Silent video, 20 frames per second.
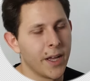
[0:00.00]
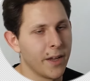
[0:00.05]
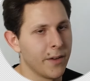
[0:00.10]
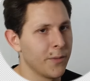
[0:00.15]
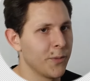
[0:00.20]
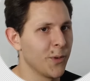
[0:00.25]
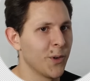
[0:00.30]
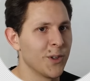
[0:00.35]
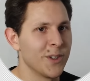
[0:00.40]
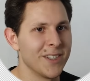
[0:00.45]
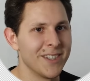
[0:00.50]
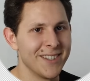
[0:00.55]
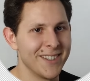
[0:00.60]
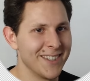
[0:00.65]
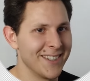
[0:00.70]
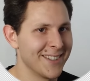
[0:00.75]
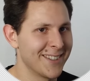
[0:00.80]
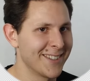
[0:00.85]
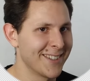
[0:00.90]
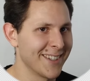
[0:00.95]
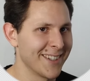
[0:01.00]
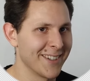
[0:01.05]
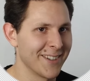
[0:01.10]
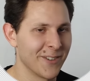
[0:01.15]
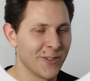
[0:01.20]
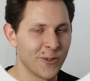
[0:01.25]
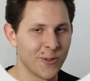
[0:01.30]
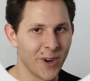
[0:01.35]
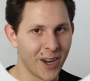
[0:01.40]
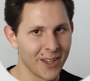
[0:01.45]
I have only these
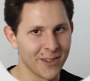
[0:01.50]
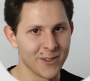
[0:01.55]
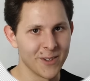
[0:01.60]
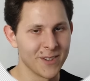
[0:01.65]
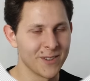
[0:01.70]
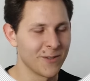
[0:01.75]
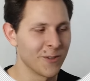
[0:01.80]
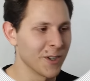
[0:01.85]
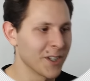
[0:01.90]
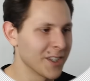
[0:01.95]
rounded